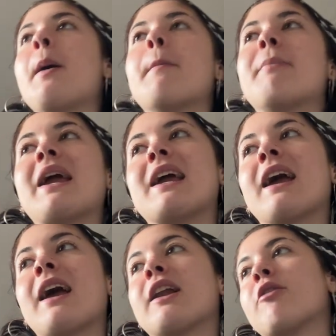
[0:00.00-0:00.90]

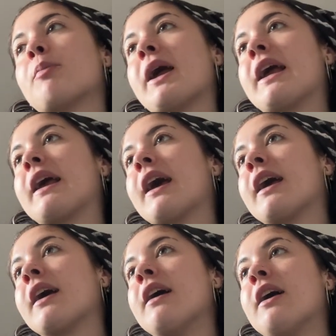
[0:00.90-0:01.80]
Baking, love
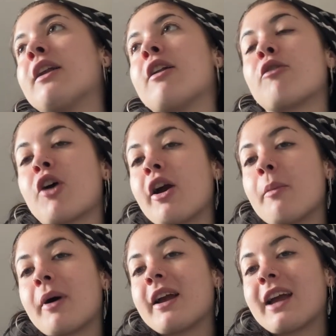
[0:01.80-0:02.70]
baking, love going
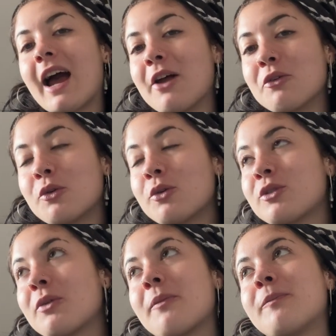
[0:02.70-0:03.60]
and buying
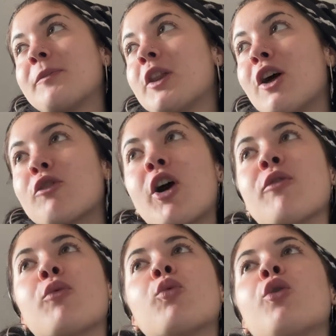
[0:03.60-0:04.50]
candles, love
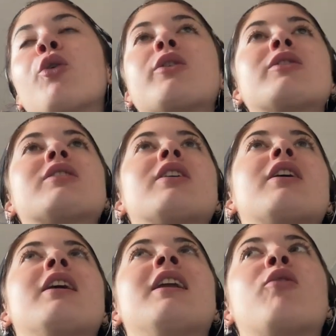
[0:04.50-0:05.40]
going for walks,
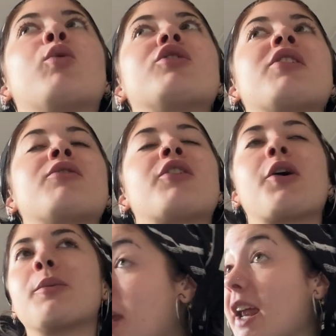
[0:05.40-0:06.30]
love watching
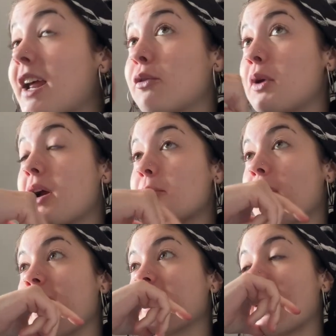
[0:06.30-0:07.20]
films. Then next week I'm
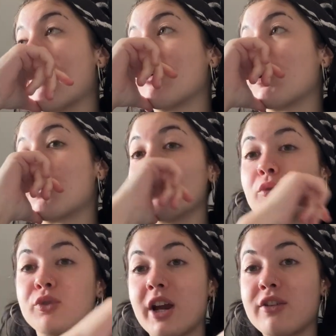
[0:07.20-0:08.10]
going and having a
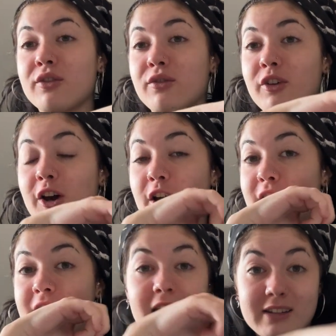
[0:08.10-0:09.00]
consultation
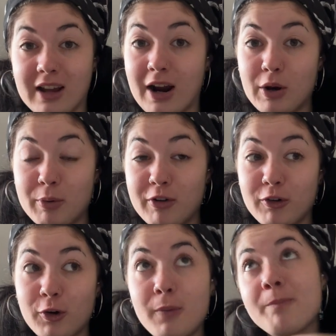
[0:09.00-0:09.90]
for laser hair
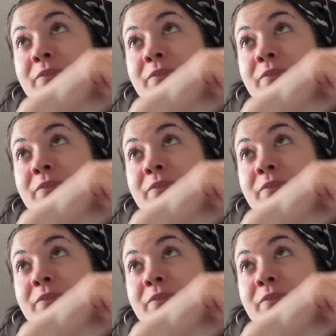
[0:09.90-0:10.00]
removal